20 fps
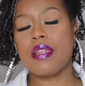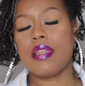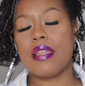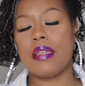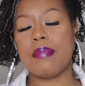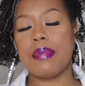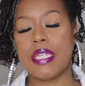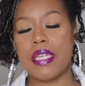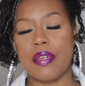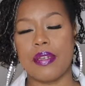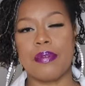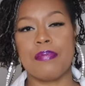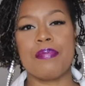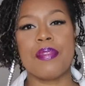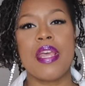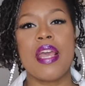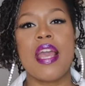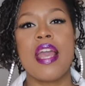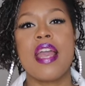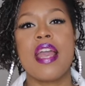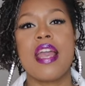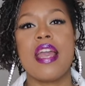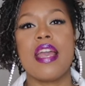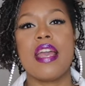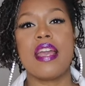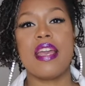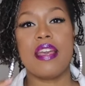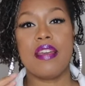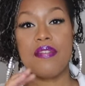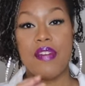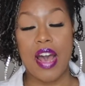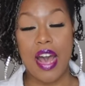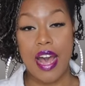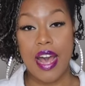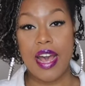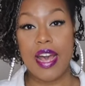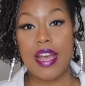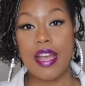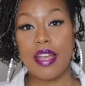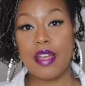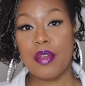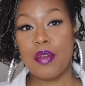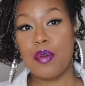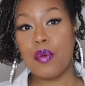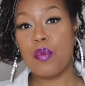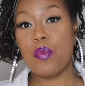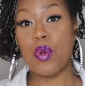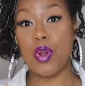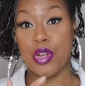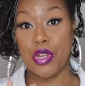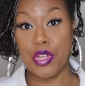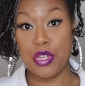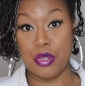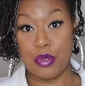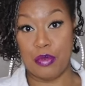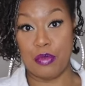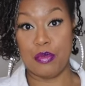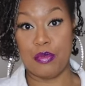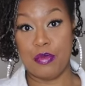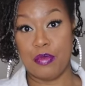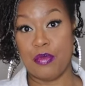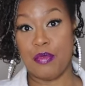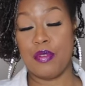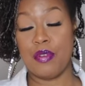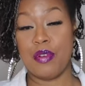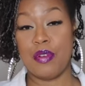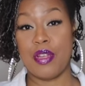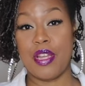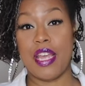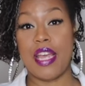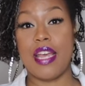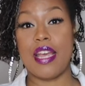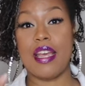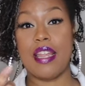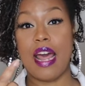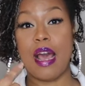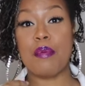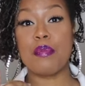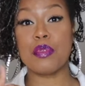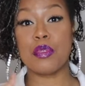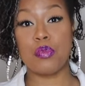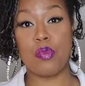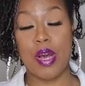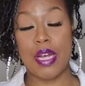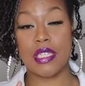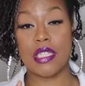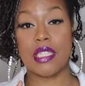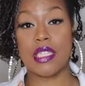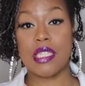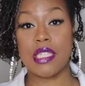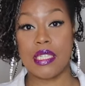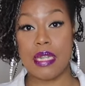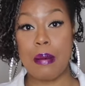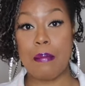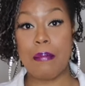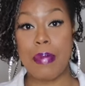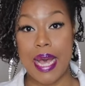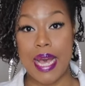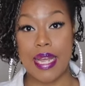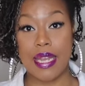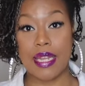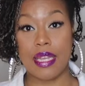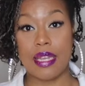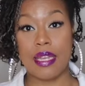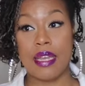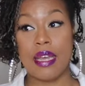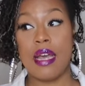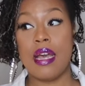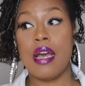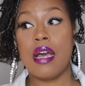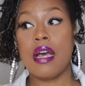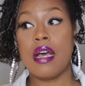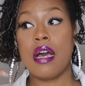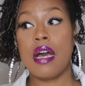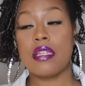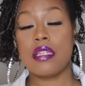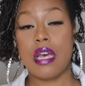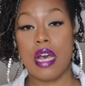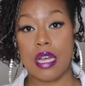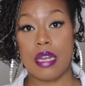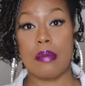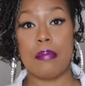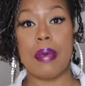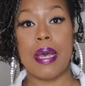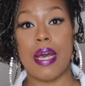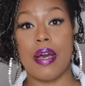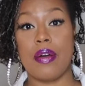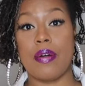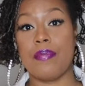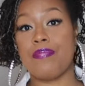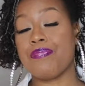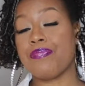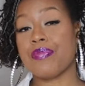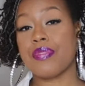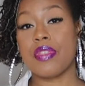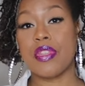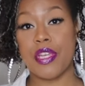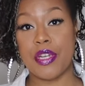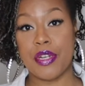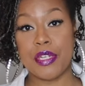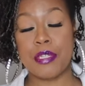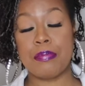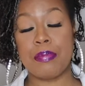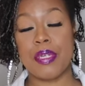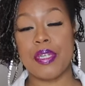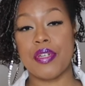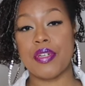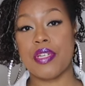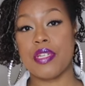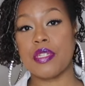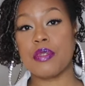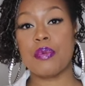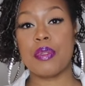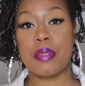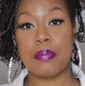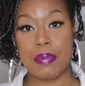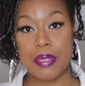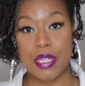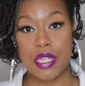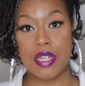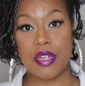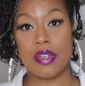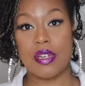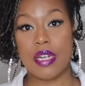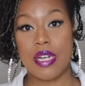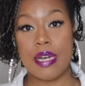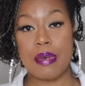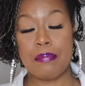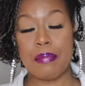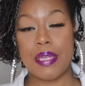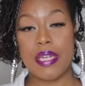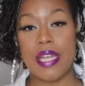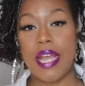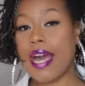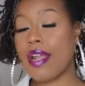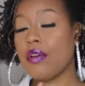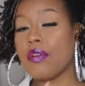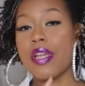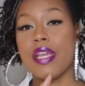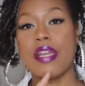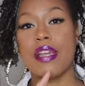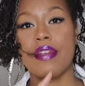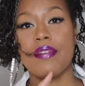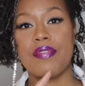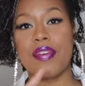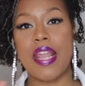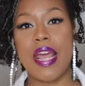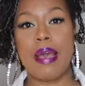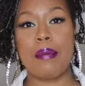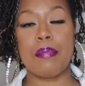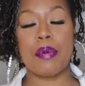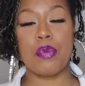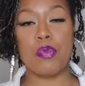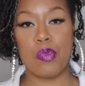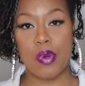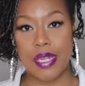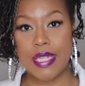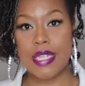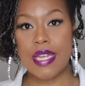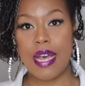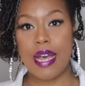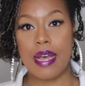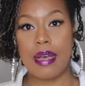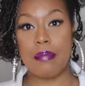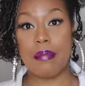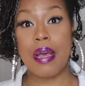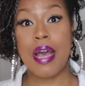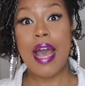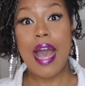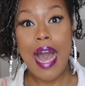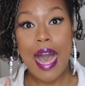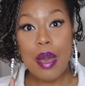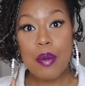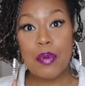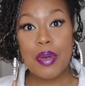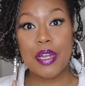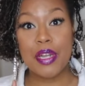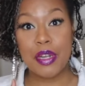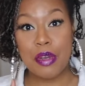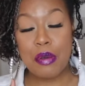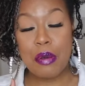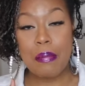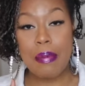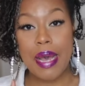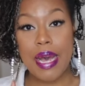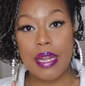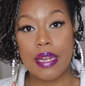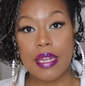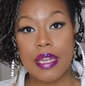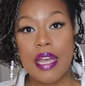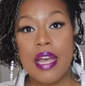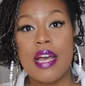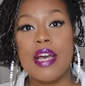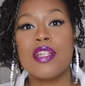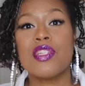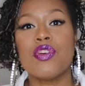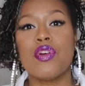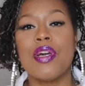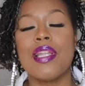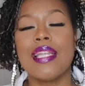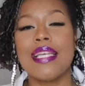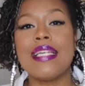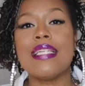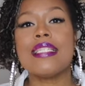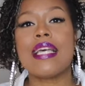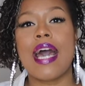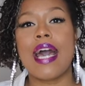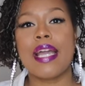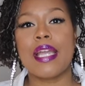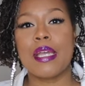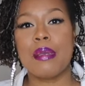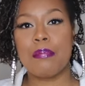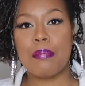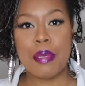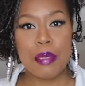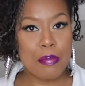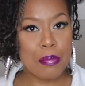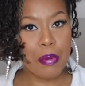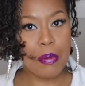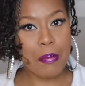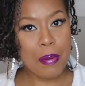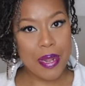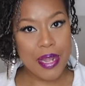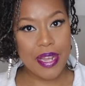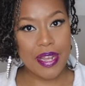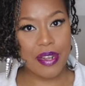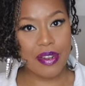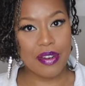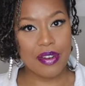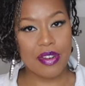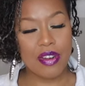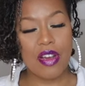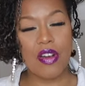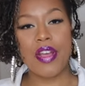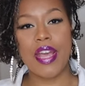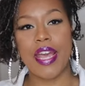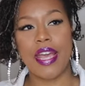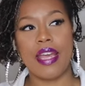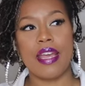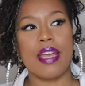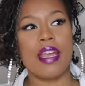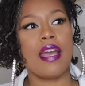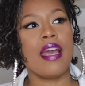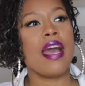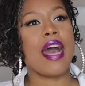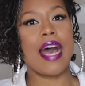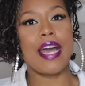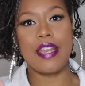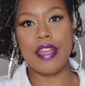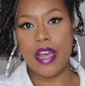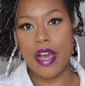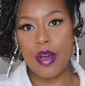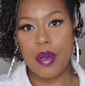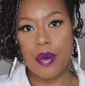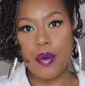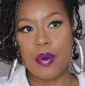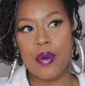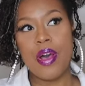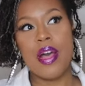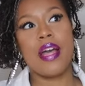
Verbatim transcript: let me tell you, if I were you and I was watching somebody talking about their experience with a particular company, I don't care if it happened one time, I want to know about it. So at least I can be prepared. Okay, I know